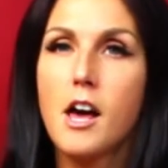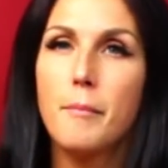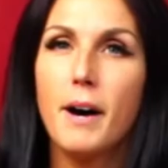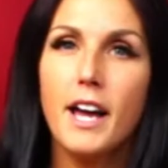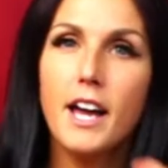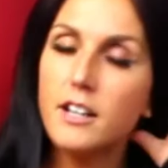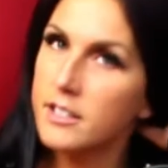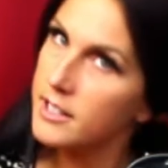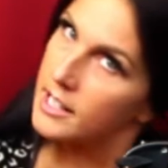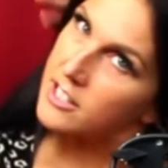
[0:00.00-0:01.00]
My hair
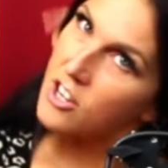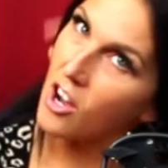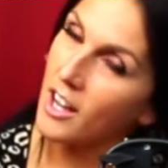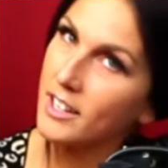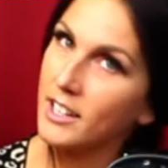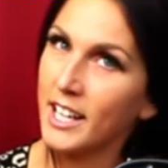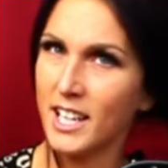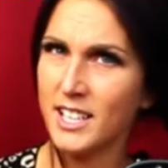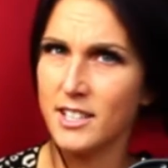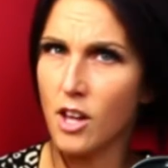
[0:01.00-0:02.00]
is not like,
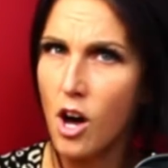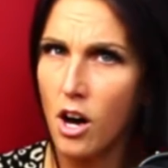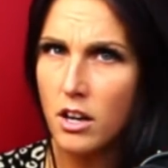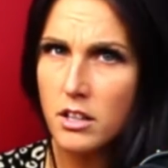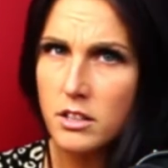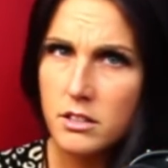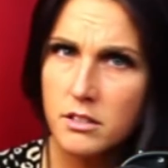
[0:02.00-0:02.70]
it's long.